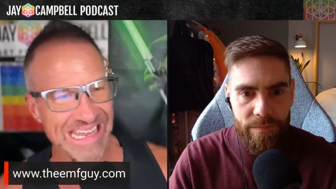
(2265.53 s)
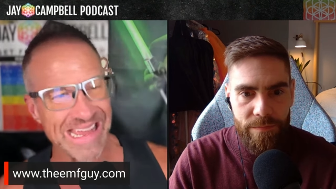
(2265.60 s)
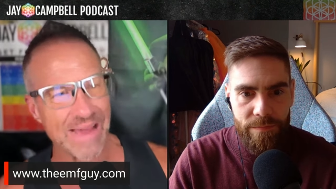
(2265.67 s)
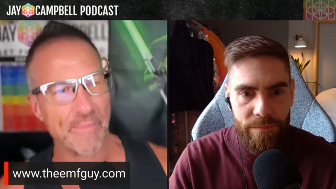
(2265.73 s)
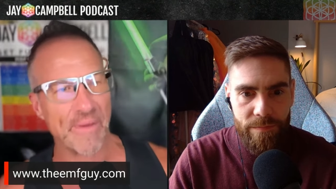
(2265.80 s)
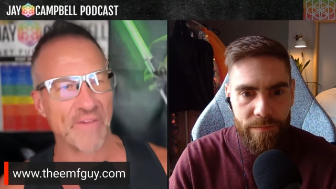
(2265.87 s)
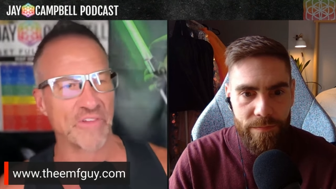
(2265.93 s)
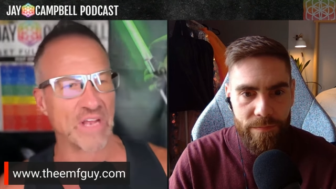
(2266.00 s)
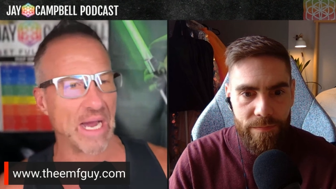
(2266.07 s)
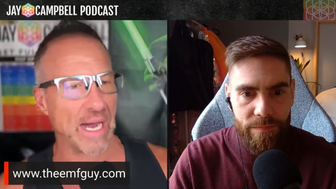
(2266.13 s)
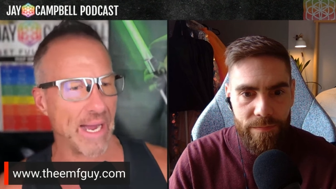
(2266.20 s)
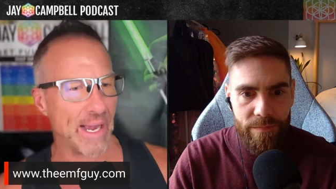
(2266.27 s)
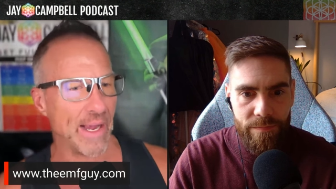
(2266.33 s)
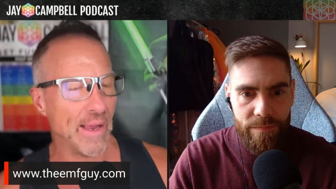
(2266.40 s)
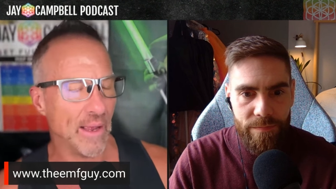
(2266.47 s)

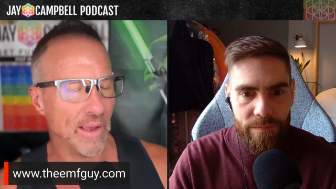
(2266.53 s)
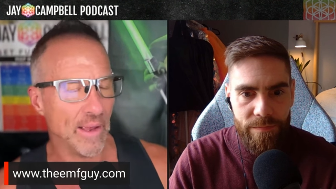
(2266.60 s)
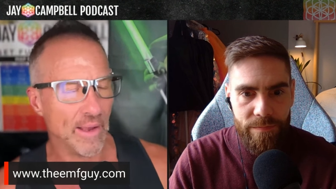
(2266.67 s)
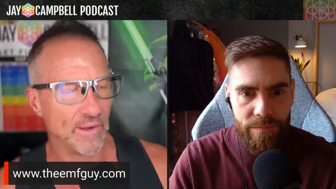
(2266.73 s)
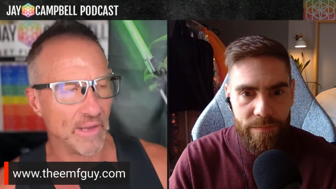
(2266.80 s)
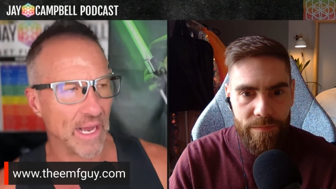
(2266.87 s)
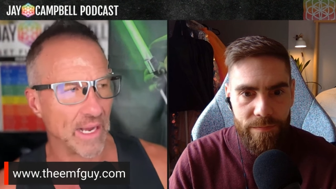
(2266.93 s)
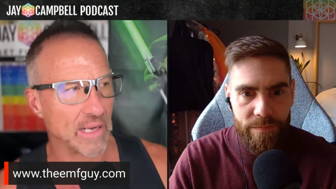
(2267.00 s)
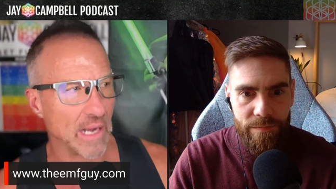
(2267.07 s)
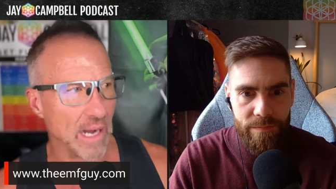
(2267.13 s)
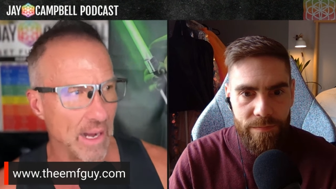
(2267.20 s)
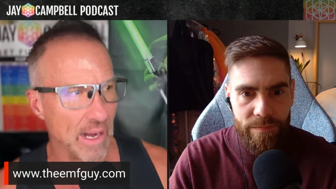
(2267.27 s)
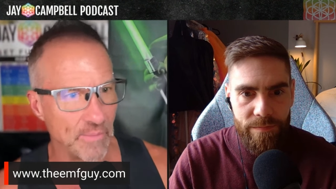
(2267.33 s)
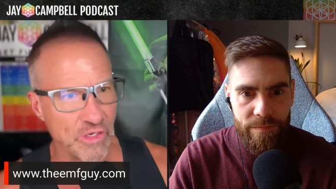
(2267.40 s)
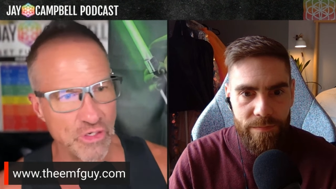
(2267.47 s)
Speaker 1: EMF Dot
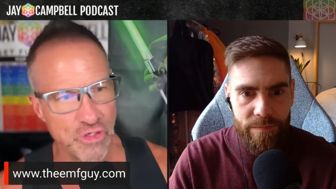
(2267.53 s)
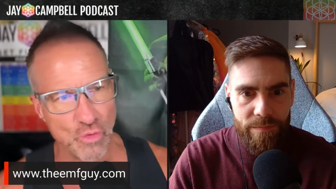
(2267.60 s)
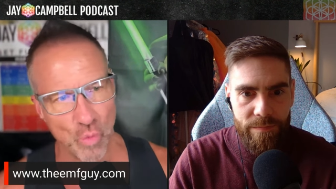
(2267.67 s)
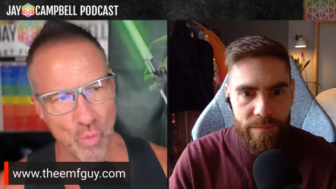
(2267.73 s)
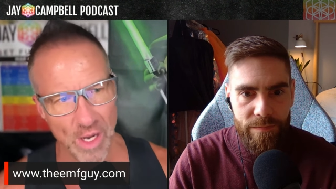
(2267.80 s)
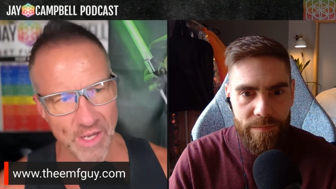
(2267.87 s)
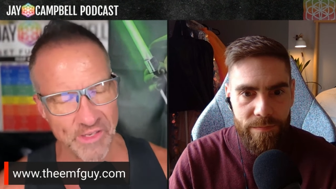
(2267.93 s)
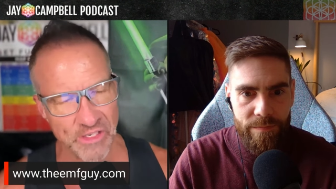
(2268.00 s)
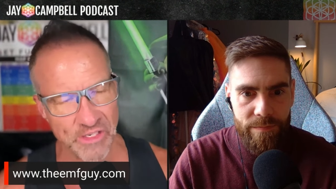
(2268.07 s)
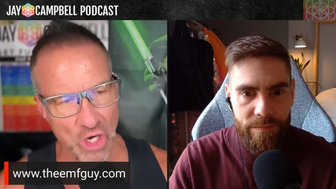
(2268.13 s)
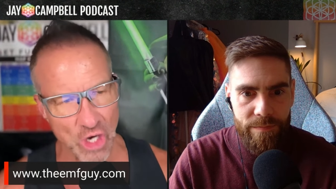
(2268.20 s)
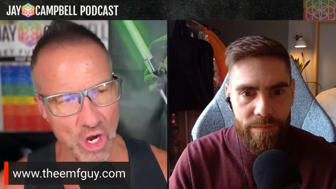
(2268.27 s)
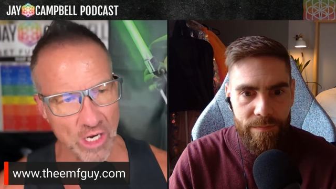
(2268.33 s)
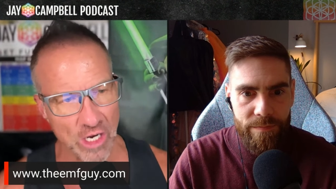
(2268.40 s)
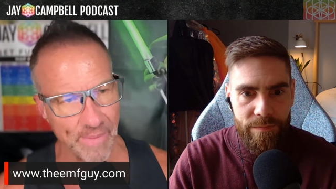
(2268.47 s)
com. Did you want to
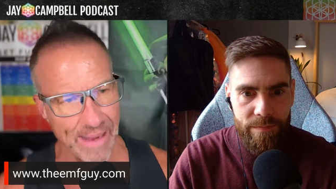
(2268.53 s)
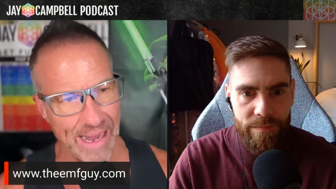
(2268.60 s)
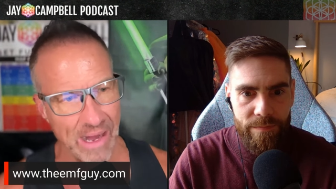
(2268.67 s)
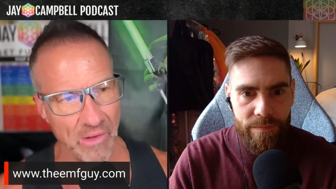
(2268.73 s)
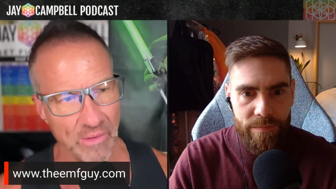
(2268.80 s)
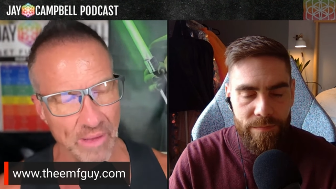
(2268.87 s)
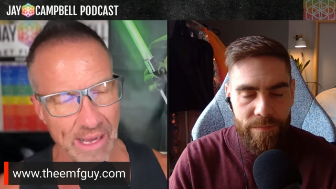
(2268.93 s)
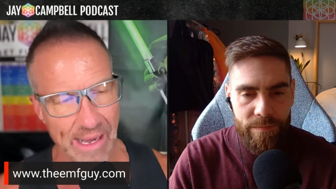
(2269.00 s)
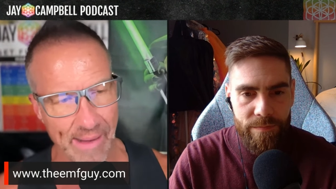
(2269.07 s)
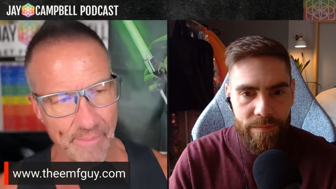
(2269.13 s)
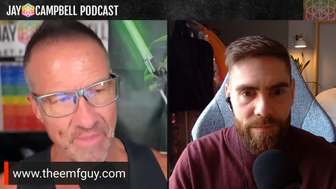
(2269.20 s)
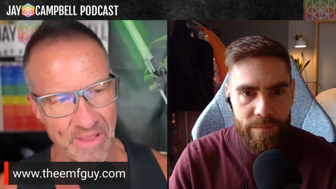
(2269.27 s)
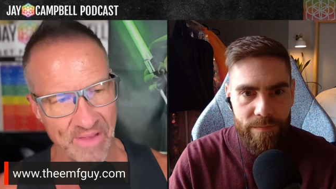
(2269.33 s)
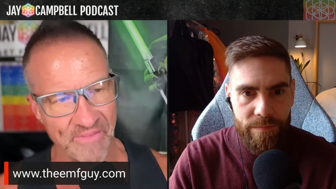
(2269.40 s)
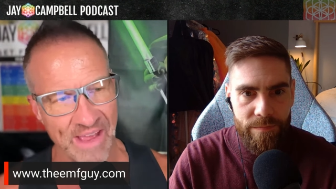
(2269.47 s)
talk about um,
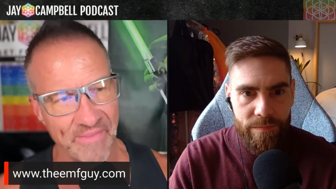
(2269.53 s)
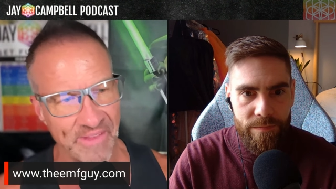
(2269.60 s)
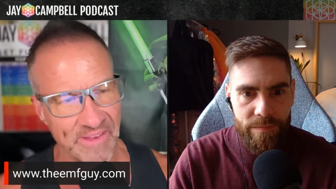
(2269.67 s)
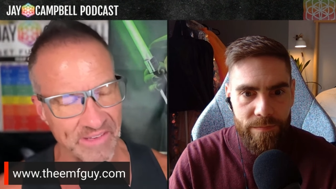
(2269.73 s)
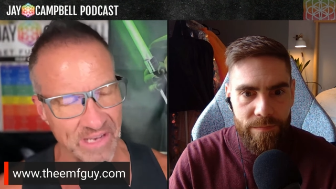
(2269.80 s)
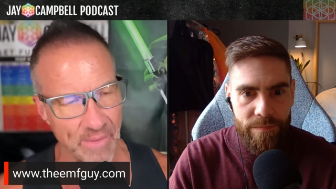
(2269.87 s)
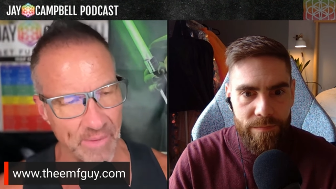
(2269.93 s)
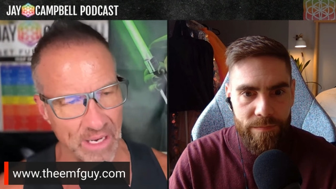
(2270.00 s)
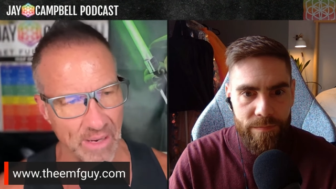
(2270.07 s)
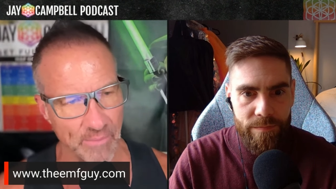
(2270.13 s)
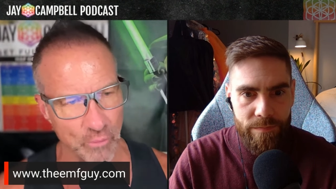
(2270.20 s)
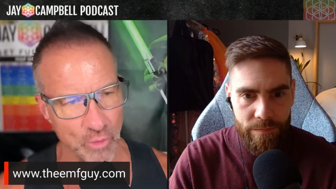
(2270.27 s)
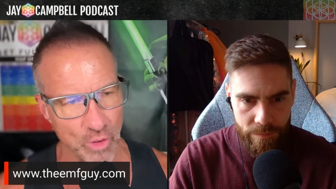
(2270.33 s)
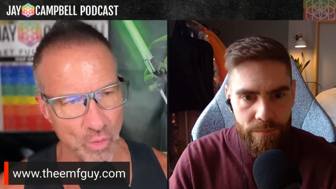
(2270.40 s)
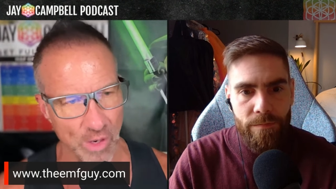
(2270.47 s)
the event that's coming up
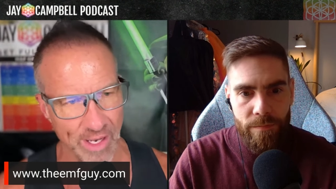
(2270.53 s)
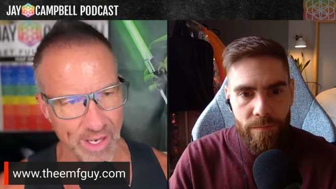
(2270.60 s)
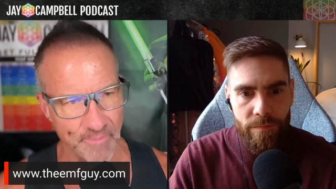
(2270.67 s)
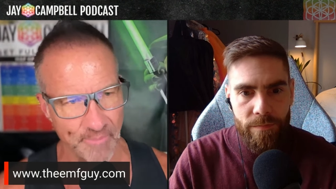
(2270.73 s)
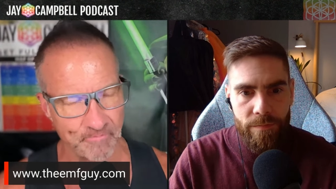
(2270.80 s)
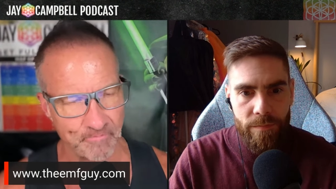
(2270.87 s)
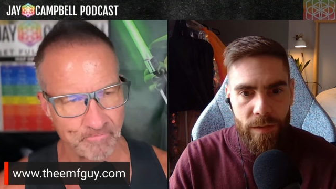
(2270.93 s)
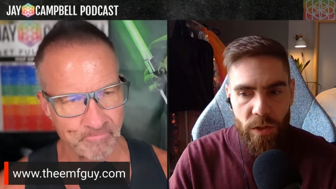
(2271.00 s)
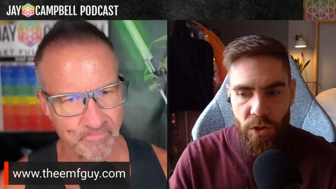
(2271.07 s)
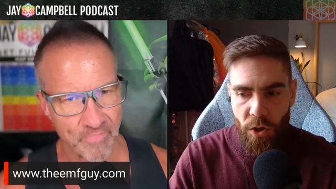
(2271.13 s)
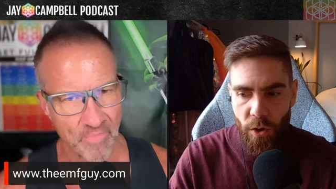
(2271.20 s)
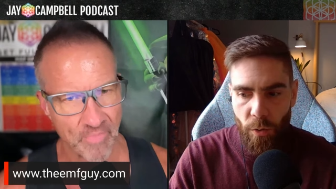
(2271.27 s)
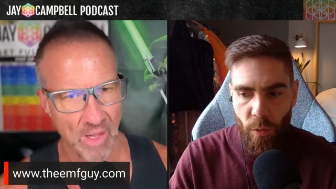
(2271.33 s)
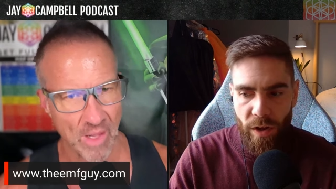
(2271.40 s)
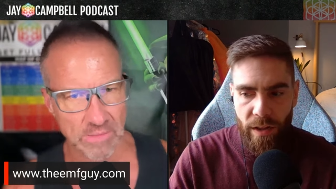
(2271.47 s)
real quick?
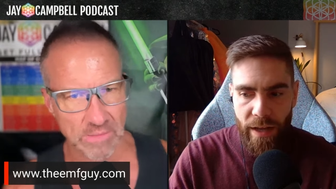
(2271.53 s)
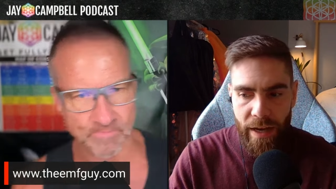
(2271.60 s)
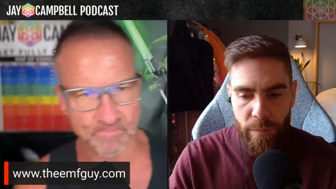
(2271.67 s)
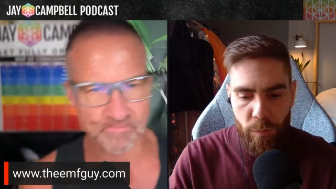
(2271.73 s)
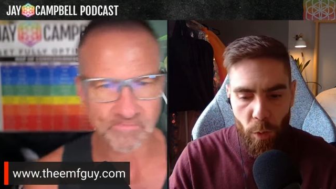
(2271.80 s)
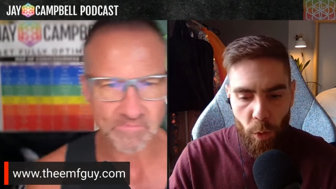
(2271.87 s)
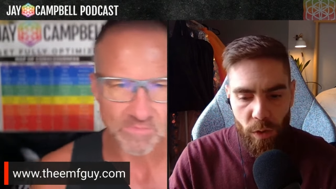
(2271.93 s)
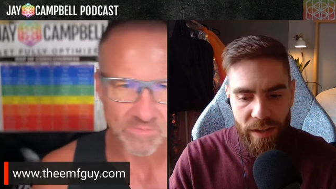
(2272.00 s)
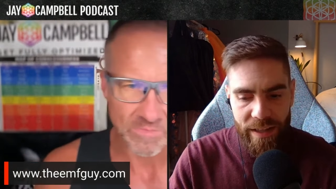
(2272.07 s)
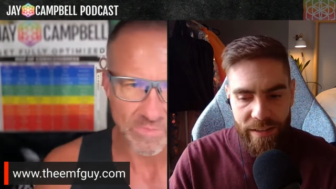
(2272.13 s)
Speaker 2: Sure. Well, April